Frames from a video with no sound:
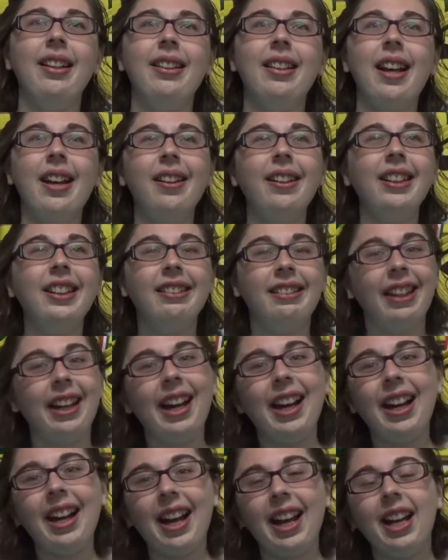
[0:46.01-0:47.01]
not only
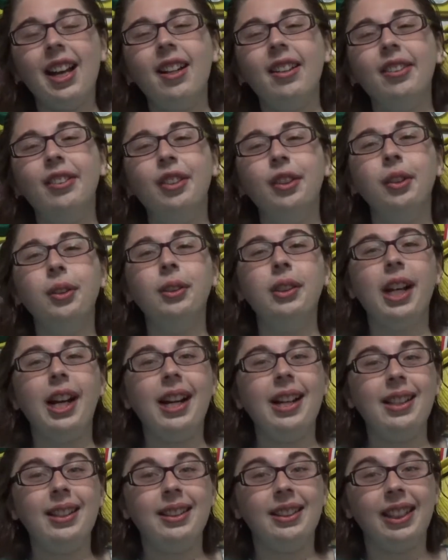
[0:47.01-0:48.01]
that, I also
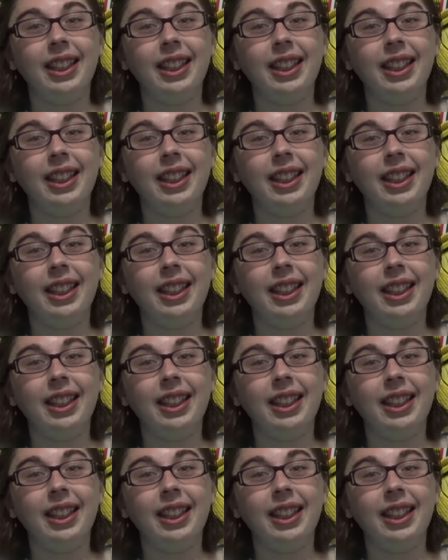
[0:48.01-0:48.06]
got